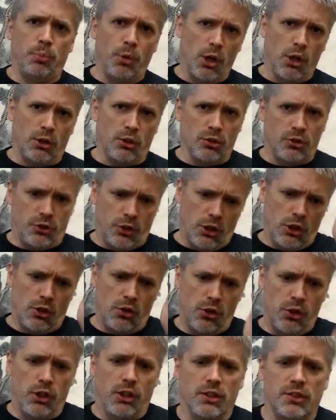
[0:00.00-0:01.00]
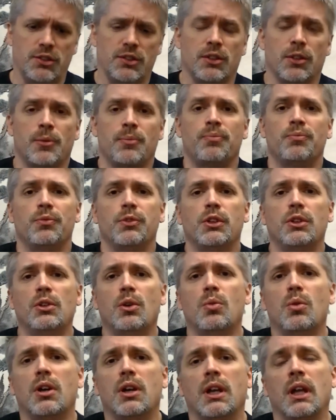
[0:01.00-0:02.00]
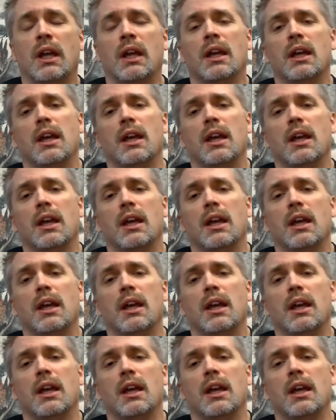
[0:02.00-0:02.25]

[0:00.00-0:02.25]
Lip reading: Parker say this? You know what?